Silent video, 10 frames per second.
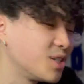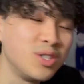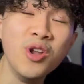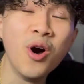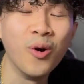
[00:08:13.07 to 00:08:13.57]

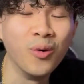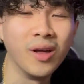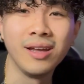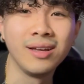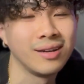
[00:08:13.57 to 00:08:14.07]
know,
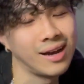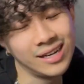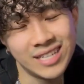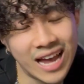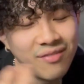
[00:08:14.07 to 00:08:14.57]
like, I
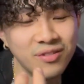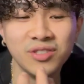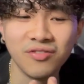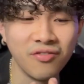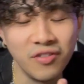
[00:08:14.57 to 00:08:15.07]
just have
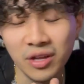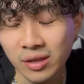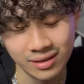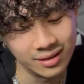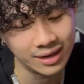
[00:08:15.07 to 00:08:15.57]
this
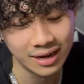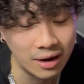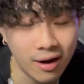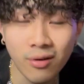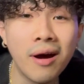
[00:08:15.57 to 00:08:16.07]
feeling. Like,
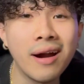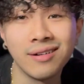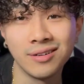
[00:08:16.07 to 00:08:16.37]
I don't know how to